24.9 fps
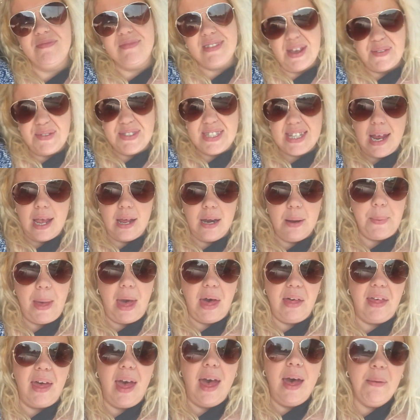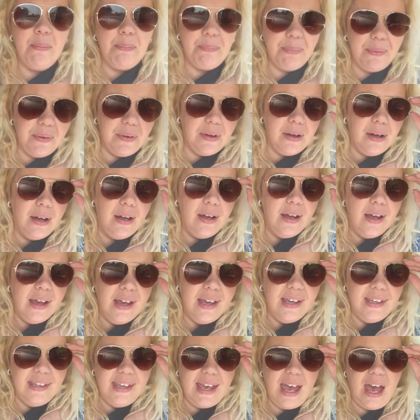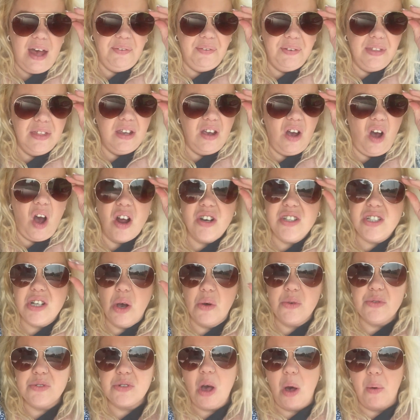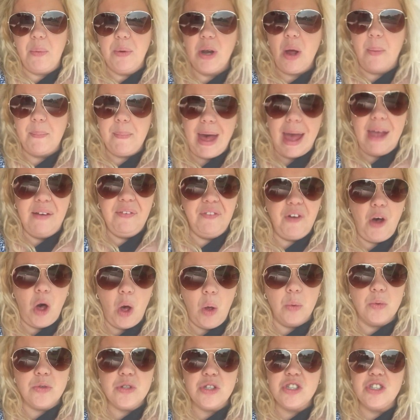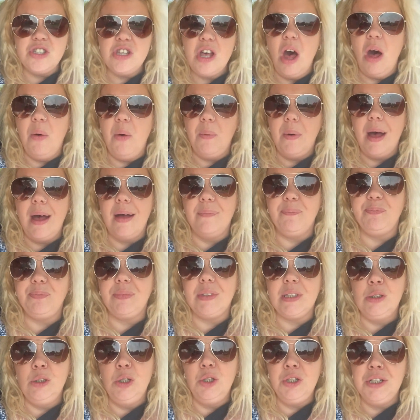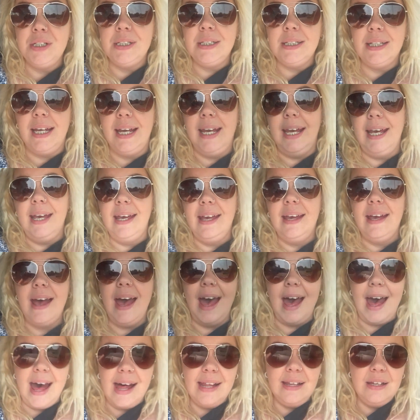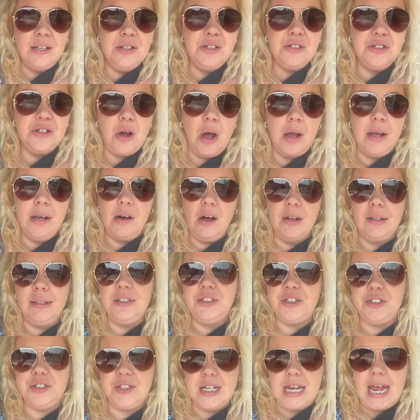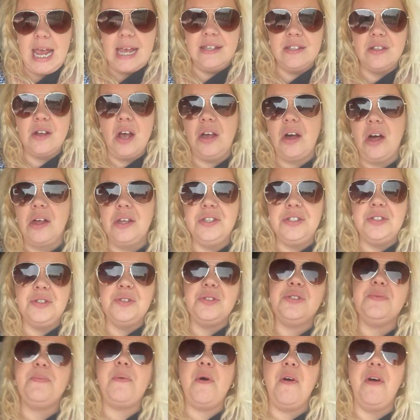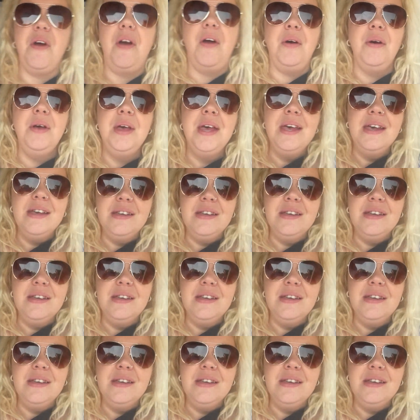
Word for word: devastated about that but yeah I think the audio's going on my phone so luckily Alan's not in college today, he's not in college till tomorrow.